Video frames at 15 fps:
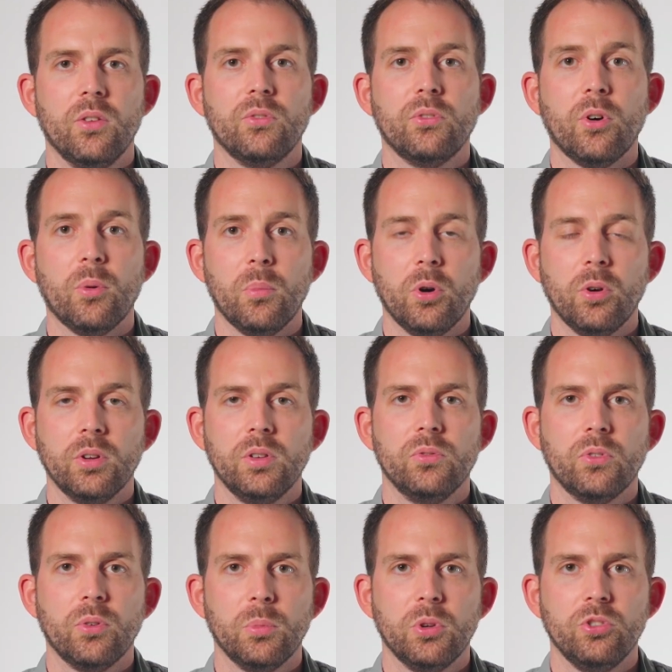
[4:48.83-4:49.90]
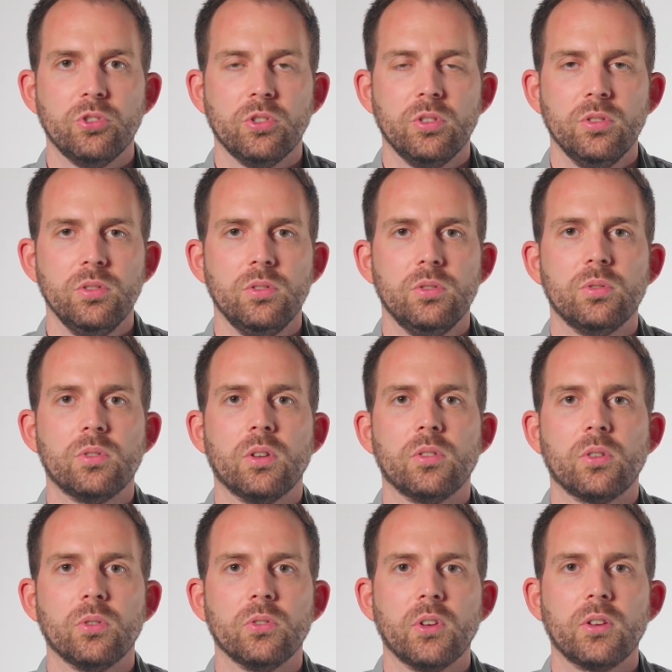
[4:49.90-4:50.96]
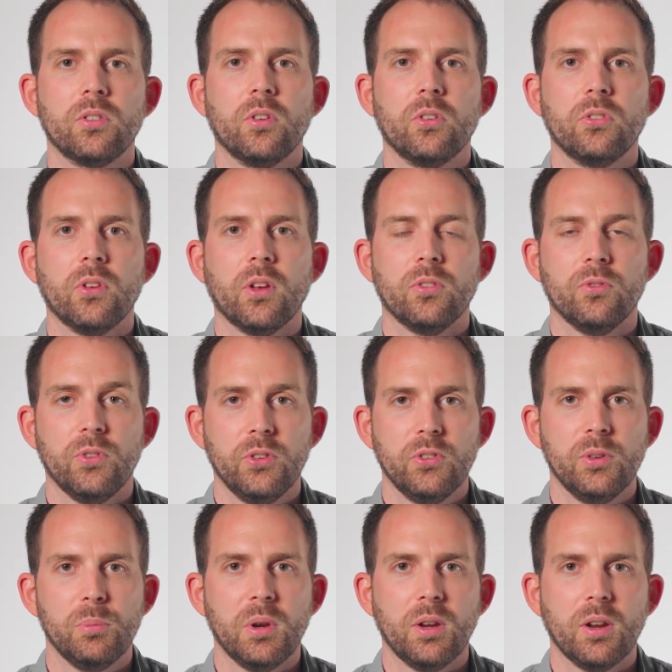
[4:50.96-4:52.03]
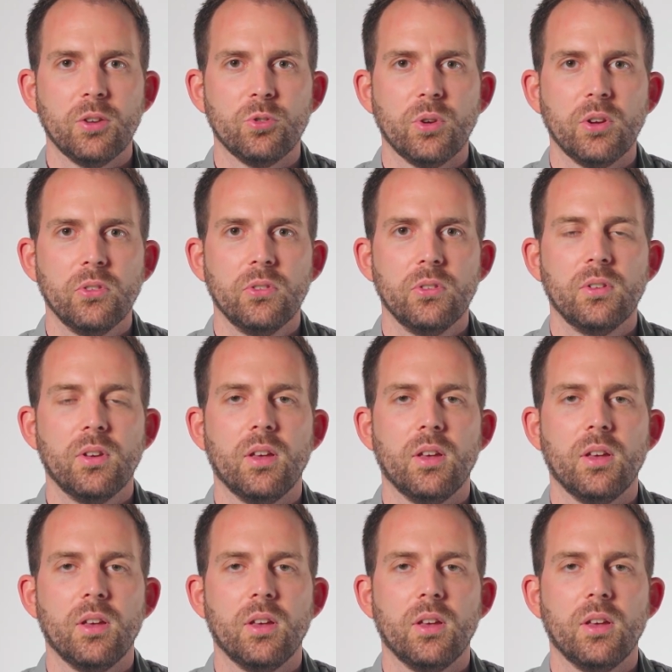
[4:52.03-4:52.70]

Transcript: For more information, you can contact us at this email address